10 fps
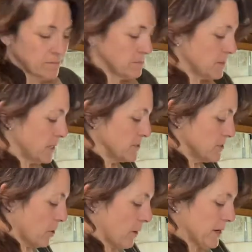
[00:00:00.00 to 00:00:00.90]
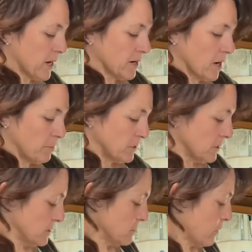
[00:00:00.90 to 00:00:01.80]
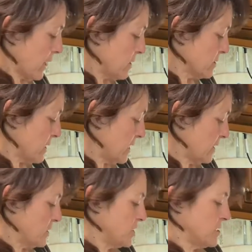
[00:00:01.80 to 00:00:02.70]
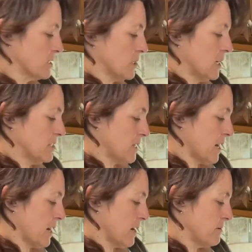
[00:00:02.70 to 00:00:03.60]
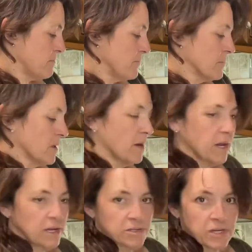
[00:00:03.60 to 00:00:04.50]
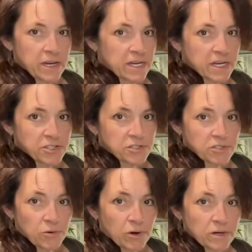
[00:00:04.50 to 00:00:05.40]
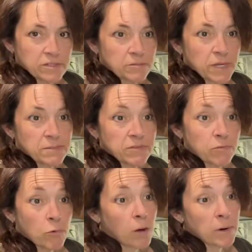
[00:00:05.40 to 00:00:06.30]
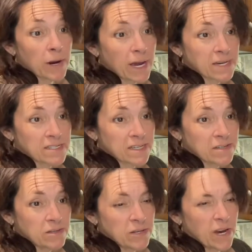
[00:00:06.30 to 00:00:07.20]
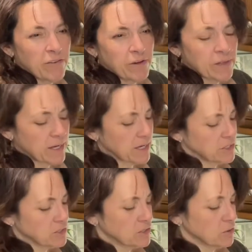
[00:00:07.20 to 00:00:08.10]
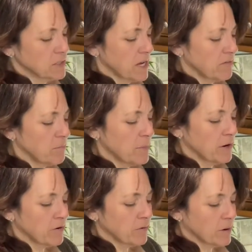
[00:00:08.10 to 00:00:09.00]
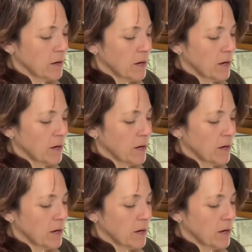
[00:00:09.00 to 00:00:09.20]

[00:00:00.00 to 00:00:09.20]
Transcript: And so I cut a couple of little squares. I get the cheesecloth at any kitchen store, sometimes even Walmart has it. I find like kitchen stores have a better